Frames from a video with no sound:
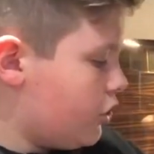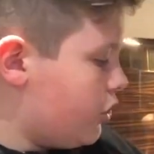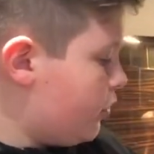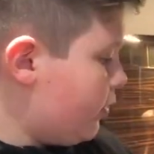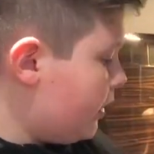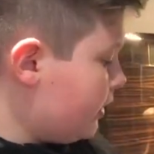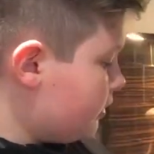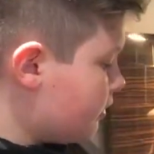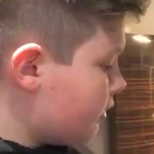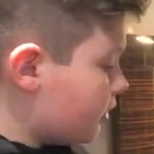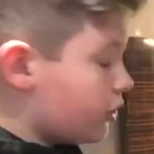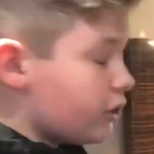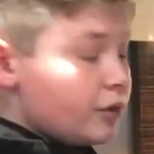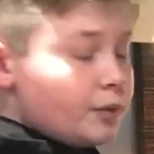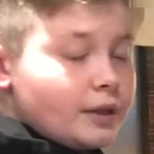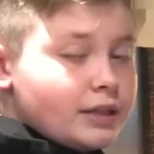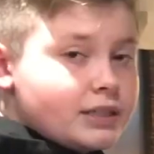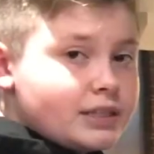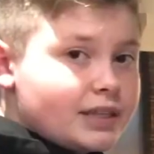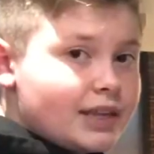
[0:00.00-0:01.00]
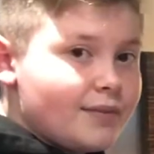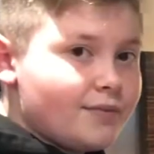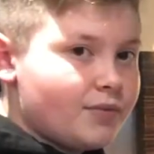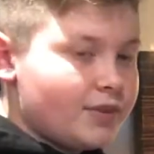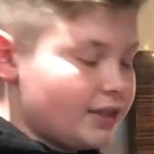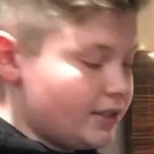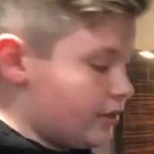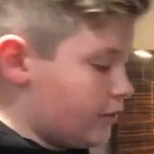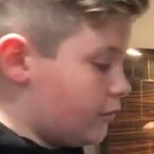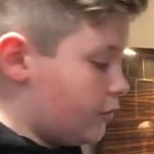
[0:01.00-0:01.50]
You're going to want to give
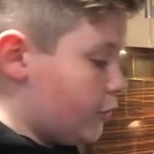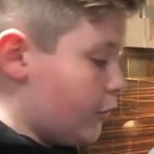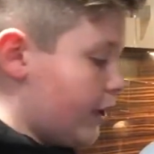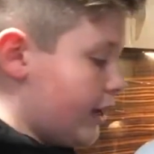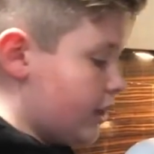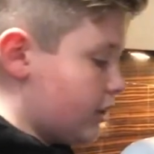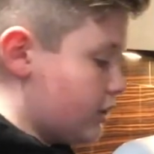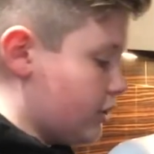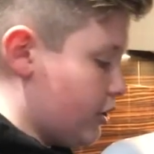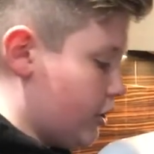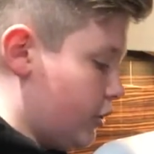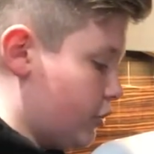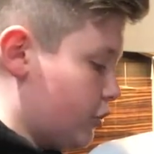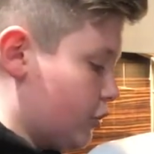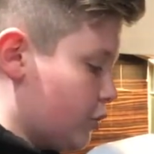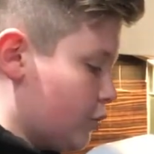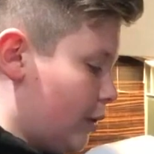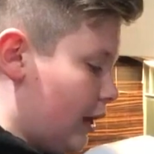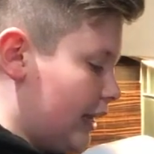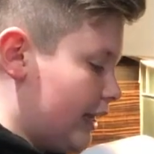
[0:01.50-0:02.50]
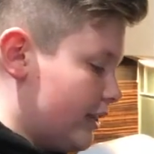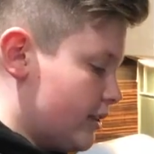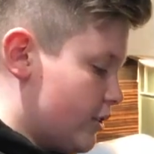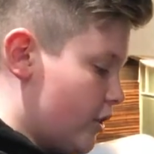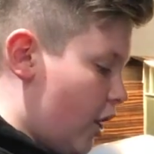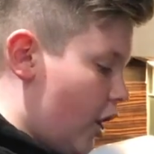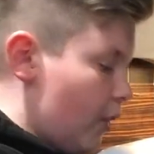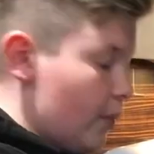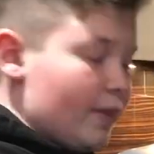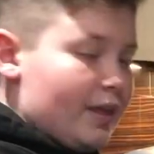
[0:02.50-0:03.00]
this a quick stir just while it's
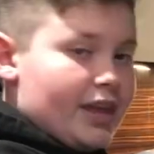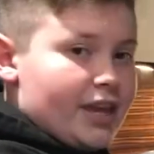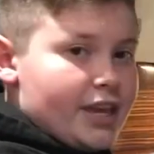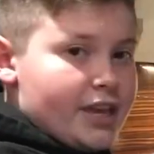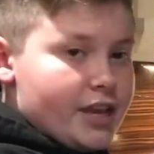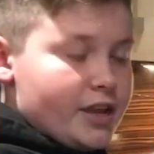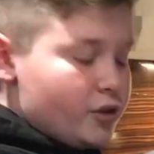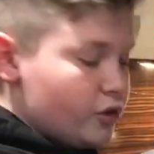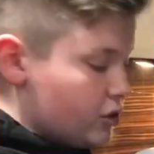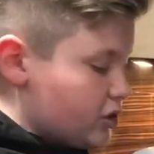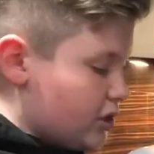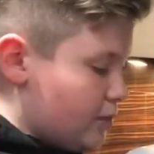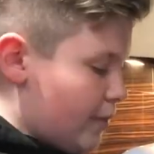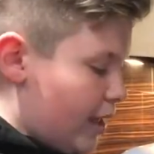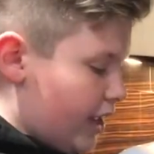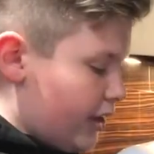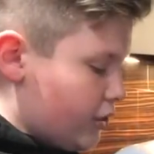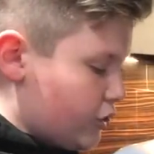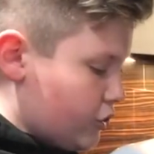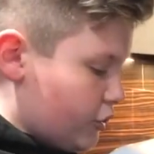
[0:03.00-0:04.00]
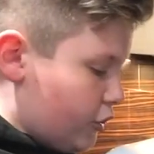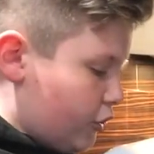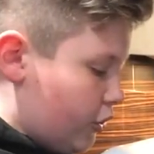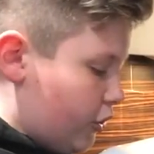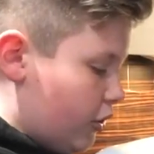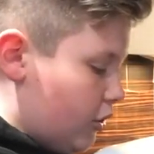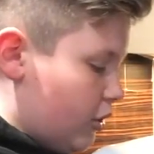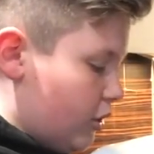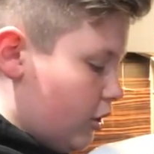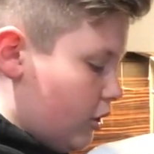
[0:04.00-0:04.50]
not on the heat, just to make
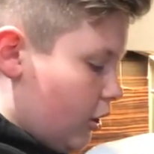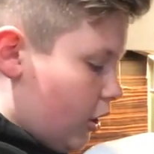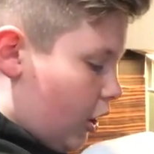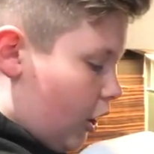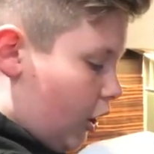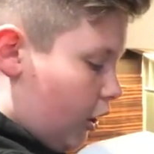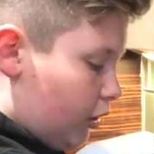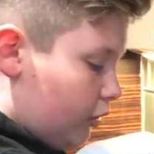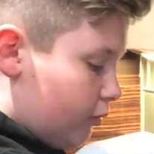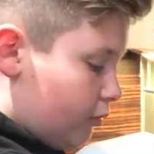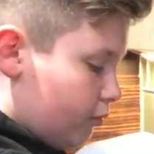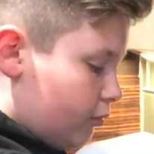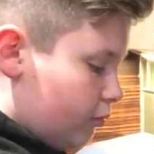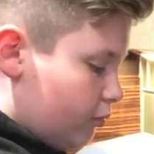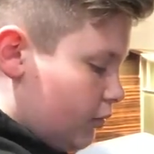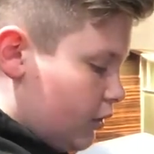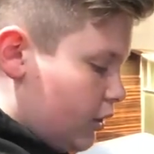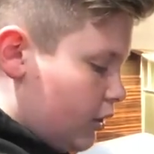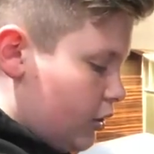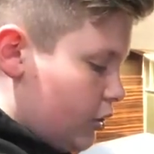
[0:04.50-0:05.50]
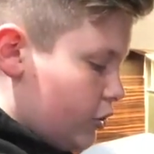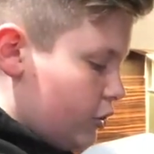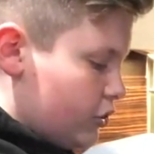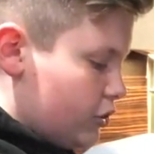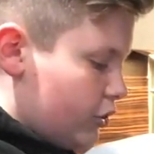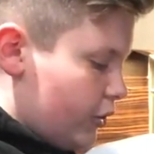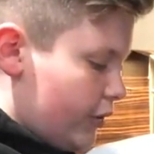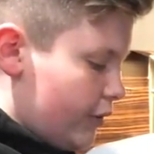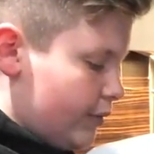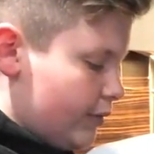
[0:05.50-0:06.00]
sure,
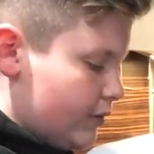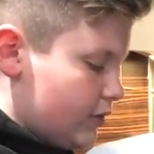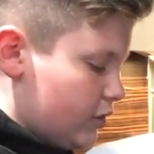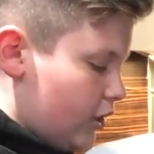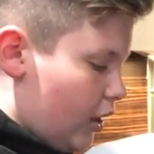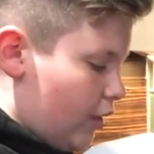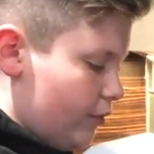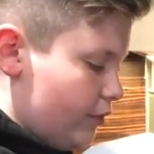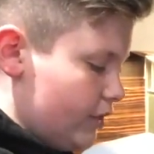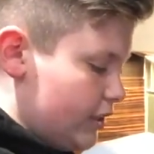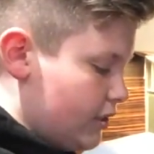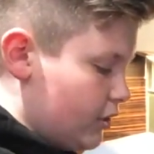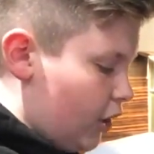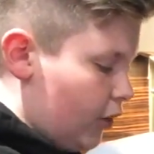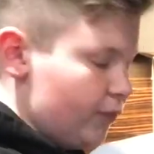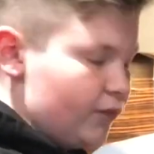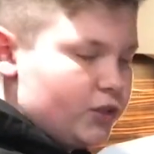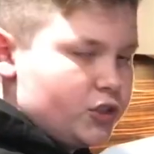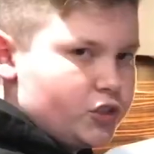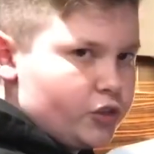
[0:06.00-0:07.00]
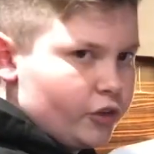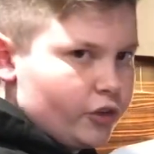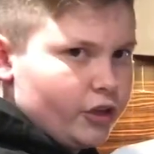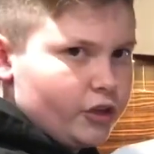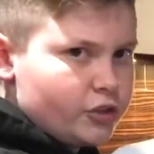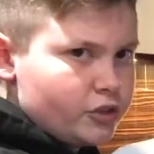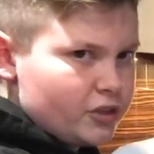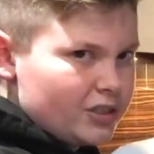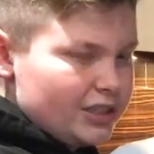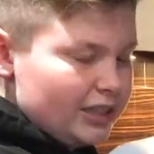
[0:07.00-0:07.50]
just so you've sort of dissolved the
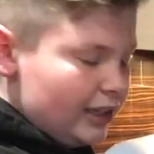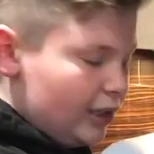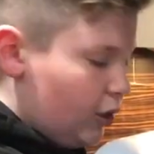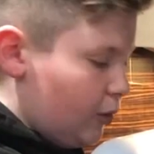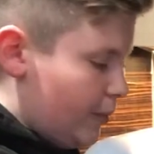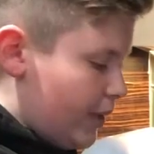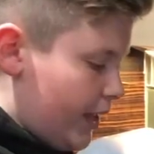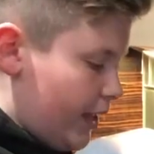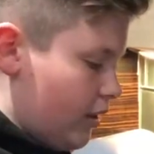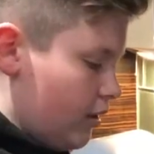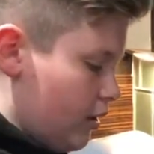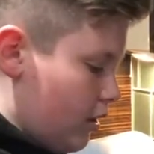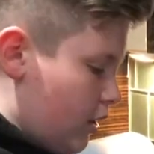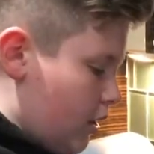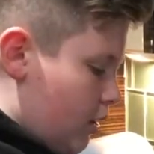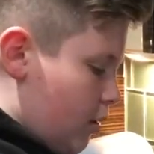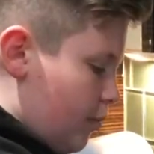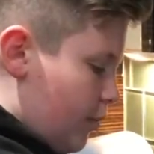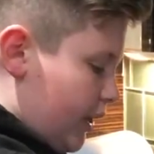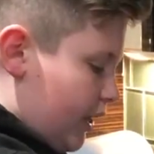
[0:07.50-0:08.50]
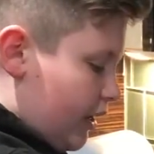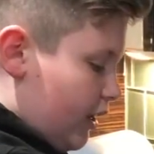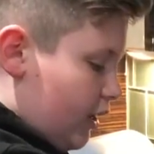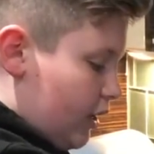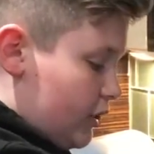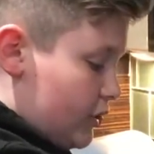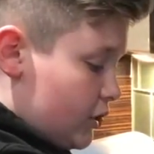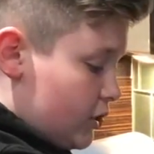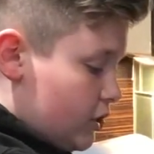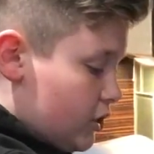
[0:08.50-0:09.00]
sugar just a little bit,
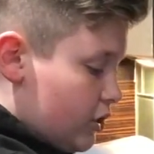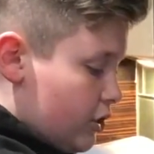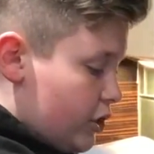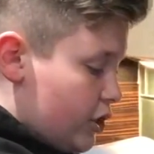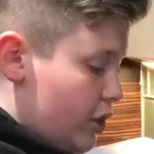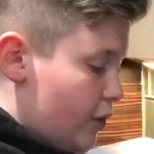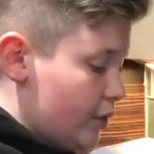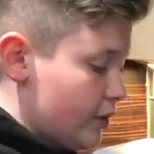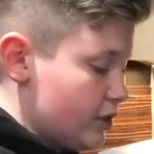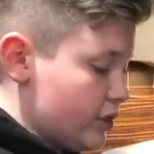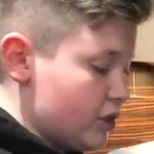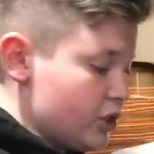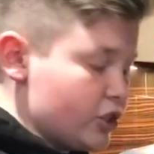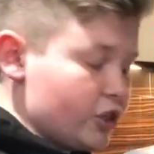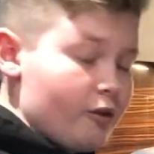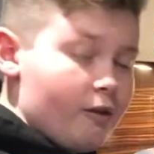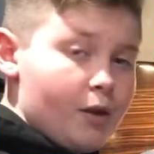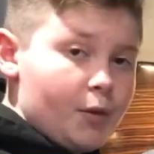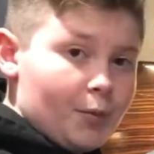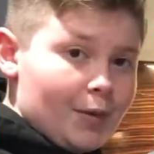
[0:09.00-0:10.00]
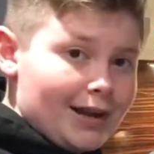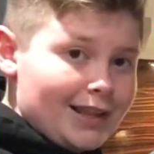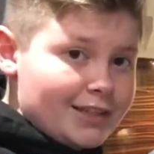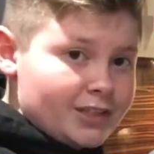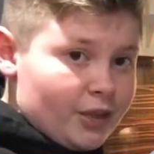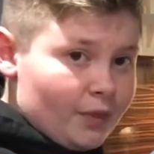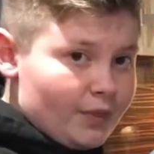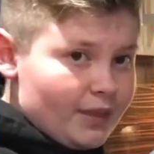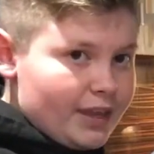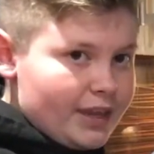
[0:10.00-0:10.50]
because you don't want to stir it when
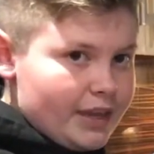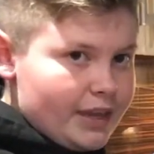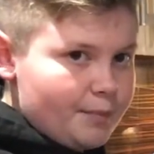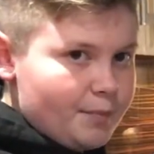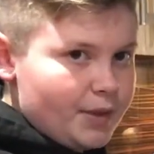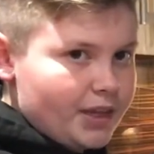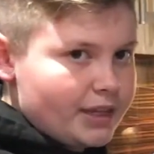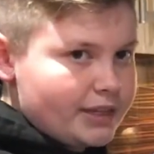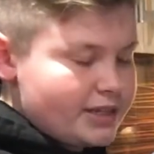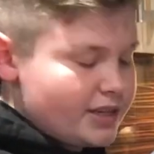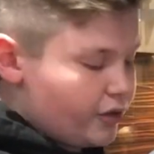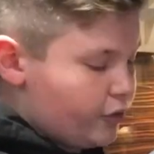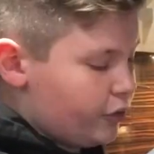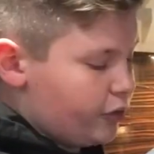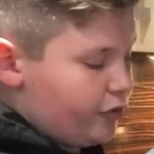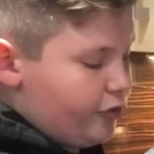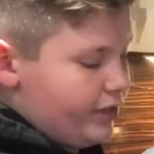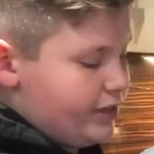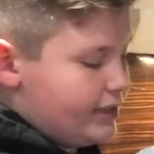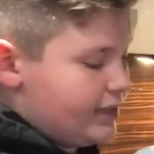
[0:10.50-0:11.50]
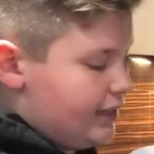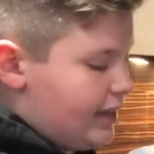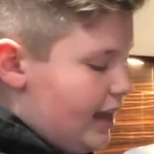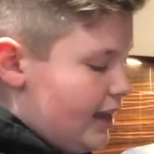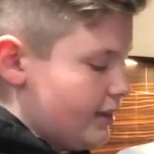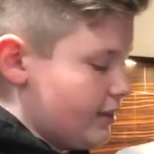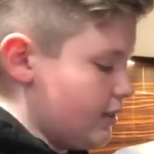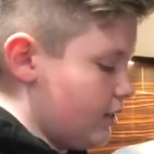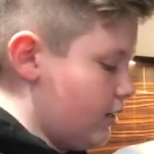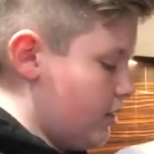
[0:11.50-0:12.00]
it's on the heat because it could
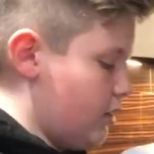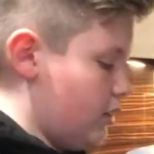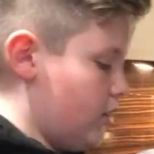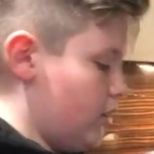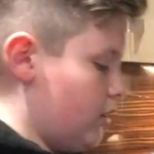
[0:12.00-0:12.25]
crystallise.